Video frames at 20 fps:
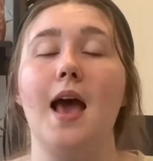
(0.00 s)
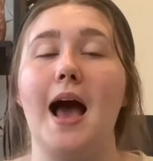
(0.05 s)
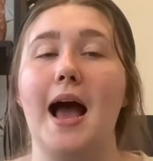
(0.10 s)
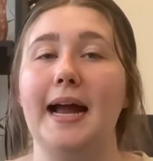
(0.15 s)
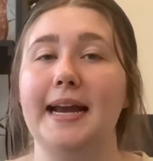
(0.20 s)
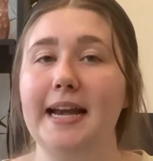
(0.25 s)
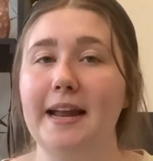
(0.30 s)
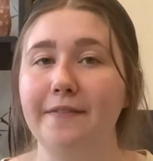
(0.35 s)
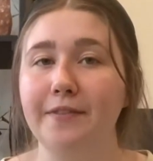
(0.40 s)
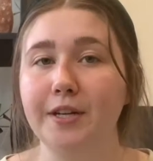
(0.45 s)

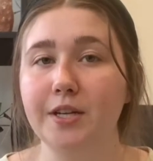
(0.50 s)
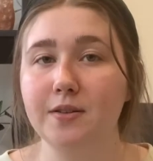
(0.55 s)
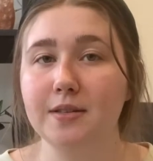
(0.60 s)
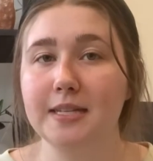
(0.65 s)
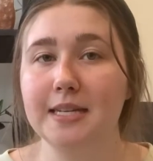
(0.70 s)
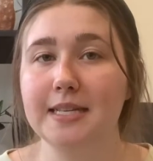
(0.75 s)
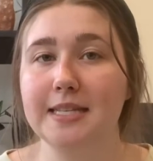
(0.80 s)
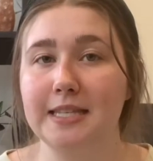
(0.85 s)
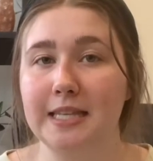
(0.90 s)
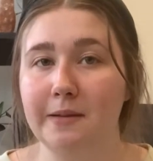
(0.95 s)
I never used
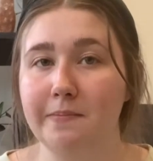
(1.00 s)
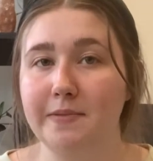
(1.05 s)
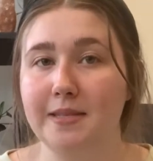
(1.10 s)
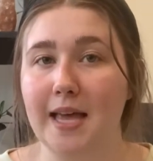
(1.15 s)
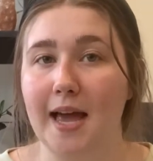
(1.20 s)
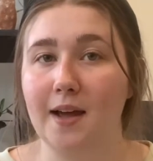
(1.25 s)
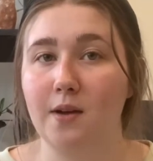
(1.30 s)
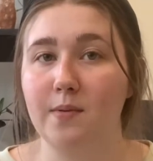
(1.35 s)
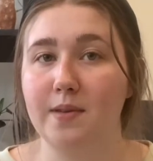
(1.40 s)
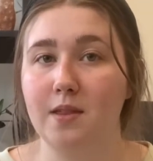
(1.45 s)
a sleep
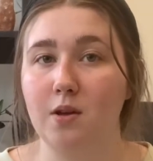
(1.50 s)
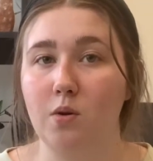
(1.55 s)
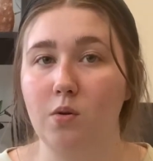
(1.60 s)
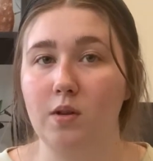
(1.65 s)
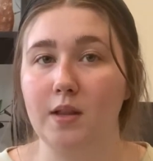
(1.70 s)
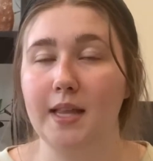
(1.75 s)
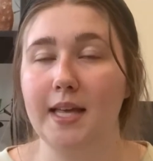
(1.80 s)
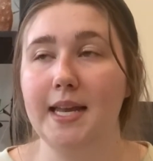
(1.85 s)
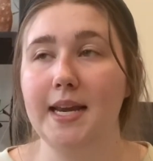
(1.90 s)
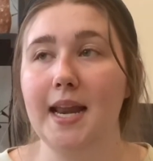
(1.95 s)
sack with
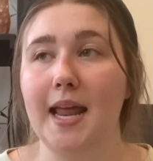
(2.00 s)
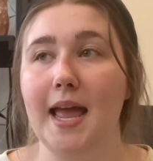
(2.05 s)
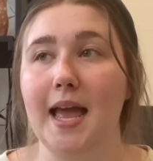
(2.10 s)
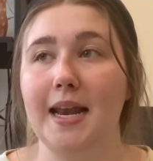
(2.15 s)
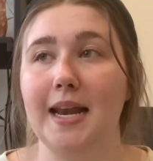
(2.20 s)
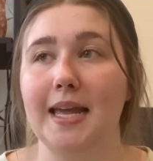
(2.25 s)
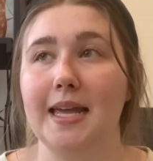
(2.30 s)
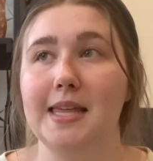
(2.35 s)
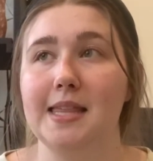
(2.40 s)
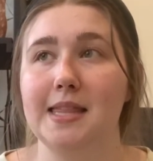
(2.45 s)
Oakland,
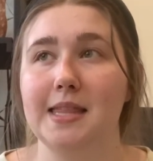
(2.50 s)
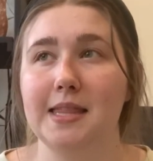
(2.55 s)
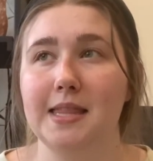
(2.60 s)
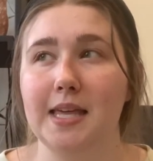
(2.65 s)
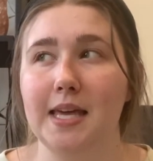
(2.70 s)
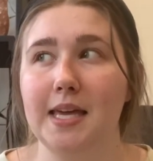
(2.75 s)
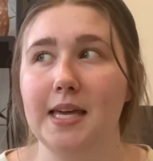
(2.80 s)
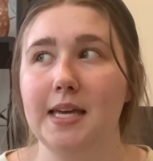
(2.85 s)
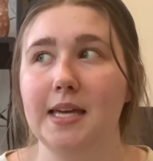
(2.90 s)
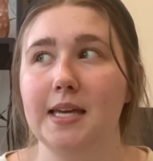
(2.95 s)
and I
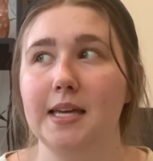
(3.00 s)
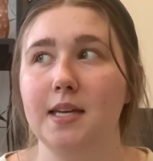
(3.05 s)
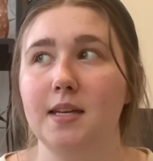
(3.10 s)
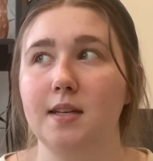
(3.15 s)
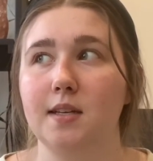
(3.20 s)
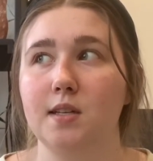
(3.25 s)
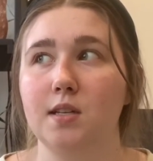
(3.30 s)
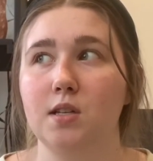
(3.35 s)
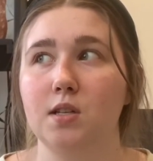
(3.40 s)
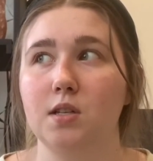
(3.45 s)
think,
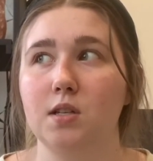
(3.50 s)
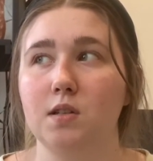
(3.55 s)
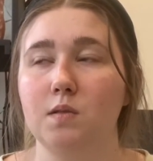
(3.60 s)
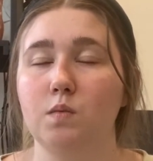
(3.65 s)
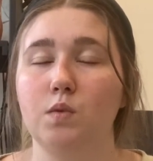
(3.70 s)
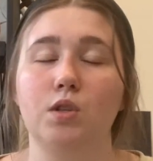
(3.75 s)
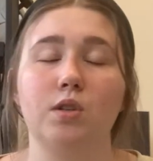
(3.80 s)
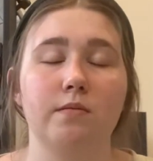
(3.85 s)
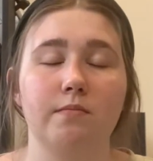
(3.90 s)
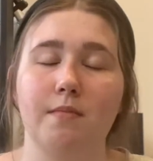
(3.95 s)

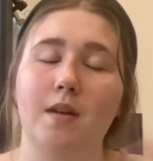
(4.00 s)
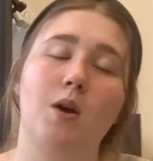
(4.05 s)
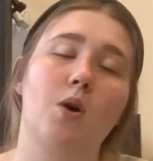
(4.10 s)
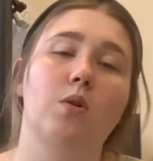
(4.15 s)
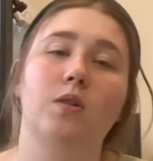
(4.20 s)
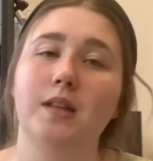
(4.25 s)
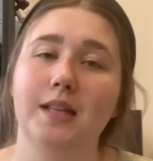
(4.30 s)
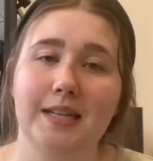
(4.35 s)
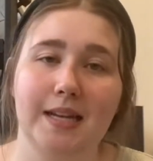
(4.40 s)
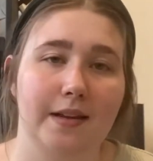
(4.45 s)
well,
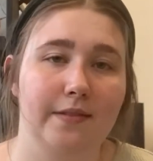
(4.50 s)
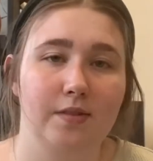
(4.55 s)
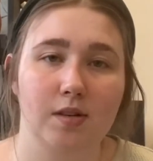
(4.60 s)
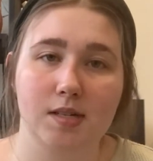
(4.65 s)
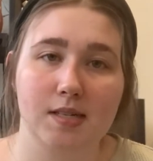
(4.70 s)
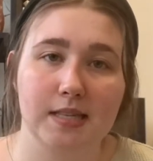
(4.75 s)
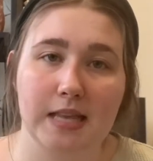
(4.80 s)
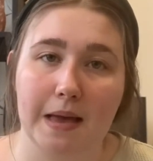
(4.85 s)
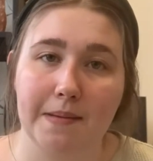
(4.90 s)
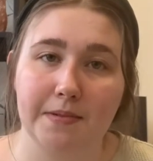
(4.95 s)
Oakland never
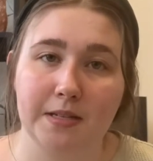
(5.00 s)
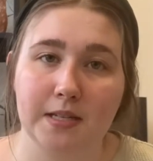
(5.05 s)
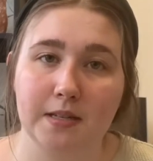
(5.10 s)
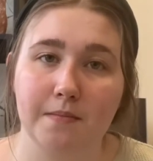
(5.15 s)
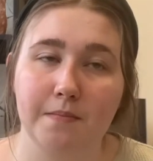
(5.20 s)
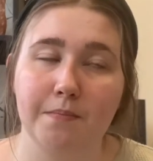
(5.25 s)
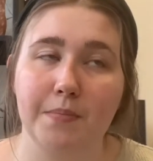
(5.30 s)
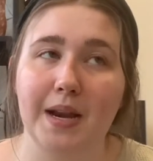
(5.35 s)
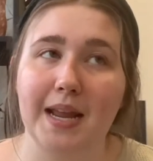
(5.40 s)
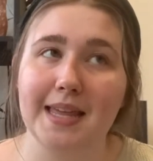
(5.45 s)
slept,
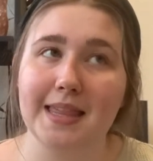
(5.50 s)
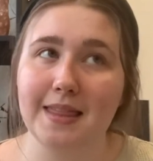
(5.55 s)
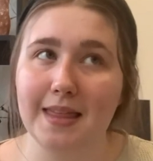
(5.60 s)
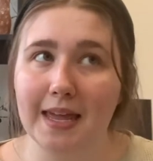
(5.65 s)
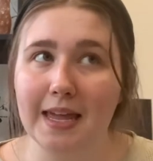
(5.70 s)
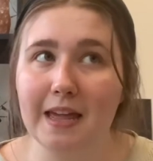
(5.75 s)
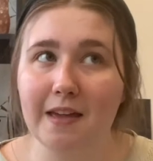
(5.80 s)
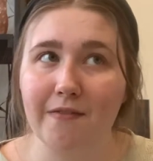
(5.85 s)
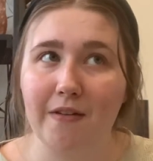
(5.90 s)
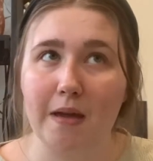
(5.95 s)
but I
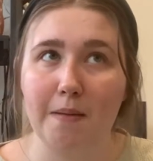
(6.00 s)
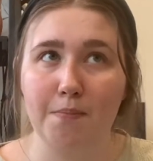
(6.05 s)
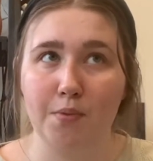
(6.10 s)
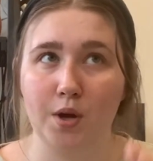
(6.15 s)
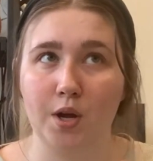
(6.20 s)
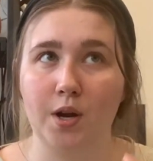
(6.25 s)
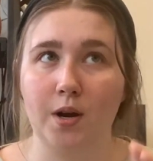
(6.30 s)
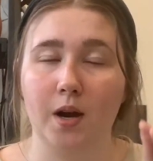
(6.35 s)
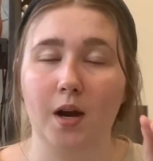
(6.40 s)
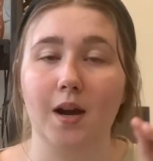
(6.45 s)
think if I
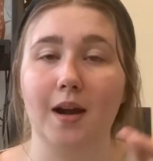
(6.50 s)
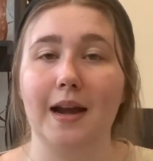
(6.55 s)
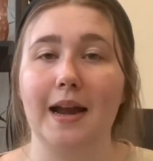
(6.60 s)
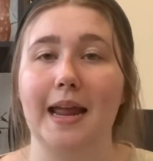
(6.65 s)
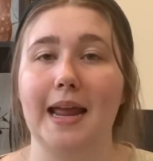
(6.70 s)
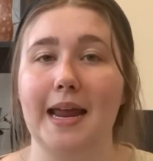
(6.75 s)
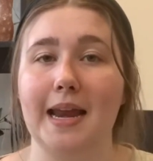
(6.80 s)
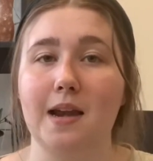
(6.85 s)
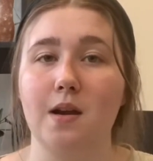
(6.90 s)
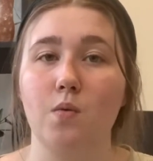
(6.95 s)
put her
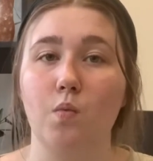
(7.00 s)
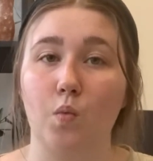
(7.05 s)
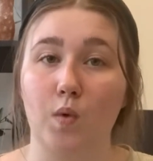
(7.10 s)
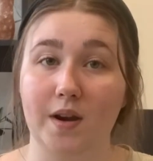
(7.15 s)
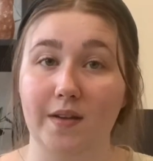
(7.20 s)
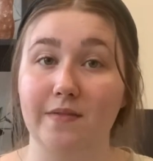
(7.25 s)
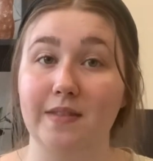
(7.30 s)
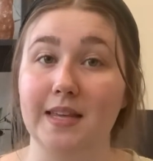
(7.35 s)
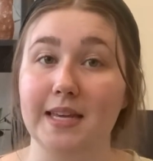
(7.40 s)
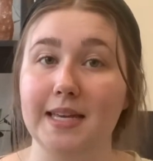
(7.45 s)
in one
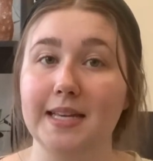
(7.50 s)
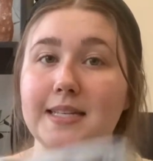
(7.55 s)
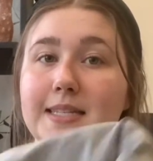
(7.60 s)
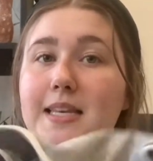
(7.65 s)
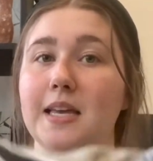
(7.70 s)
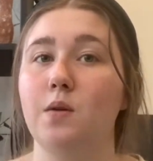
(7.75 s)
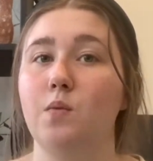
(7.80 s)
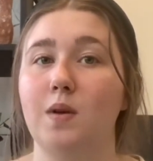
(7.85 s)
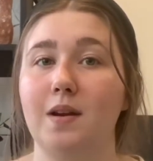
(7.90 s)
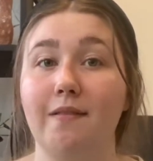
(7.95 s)
of these,
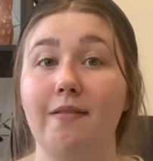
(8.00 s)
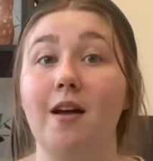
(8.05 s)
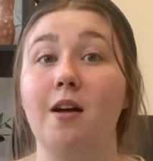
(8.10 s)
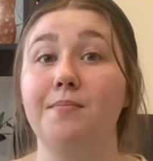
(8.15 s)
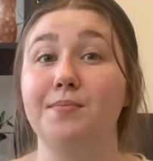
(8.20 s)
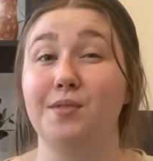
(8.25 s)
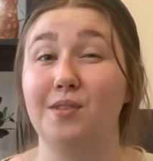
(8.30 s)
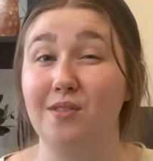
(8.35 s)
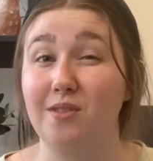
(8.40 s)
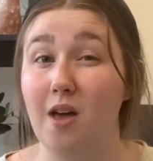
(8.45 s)
it would have
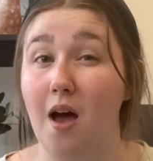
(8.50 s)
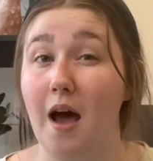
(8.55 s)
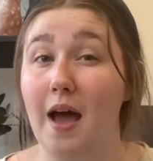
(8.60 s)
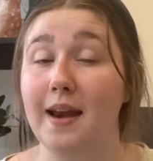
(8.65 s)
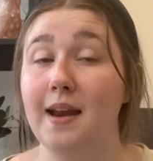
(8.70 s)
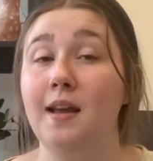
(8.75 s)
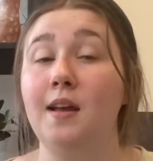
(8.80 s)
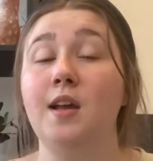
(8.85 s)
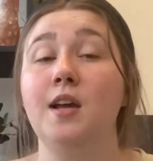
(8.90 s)
helped a lot.